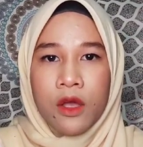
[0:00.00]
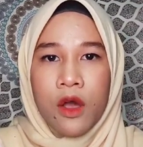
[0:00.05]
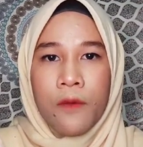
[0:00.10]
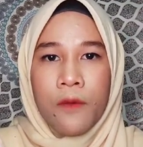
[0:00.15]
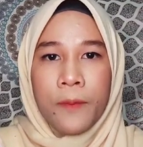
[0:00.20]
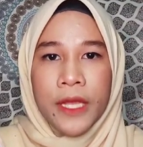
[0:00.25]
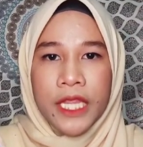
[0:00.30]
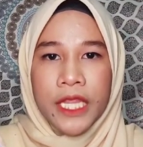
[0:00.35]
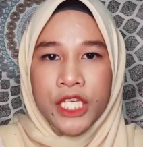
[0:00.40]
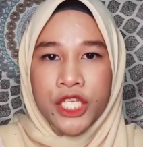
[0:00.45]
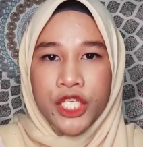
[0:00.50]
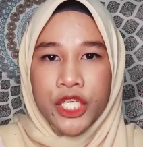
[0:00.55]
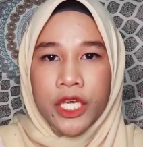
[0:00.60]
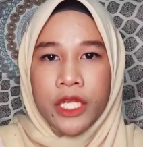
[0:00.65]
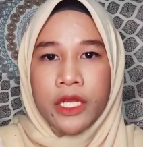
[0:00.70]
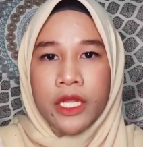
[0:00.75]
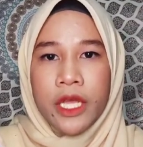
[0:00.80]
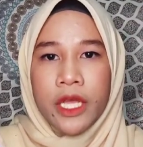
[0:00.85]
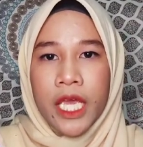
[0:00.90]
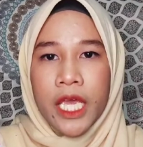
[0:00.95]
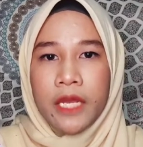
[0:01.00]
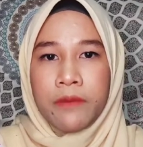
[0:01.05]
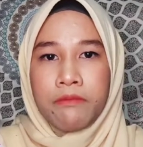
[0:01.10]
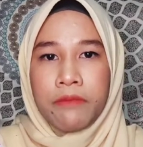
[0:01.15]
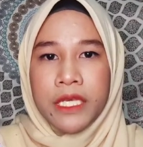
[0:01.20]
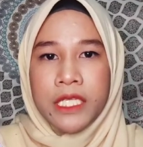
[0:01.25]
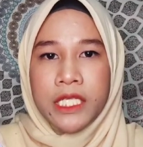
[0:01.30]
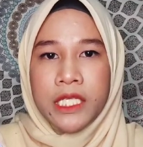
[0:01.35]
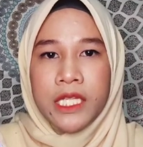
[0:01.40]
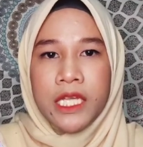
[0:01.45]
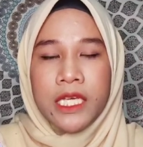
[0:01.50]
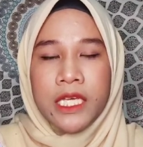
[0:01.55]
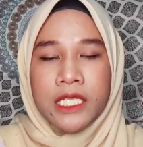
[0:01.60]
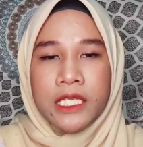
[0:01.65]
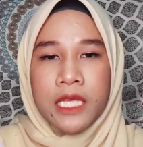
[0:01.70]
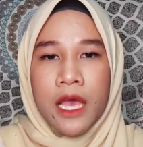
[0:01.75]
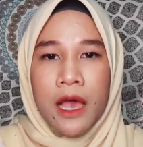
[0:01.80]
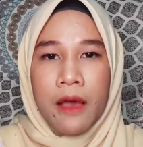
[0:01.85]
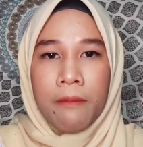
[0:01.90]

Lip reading: competition in business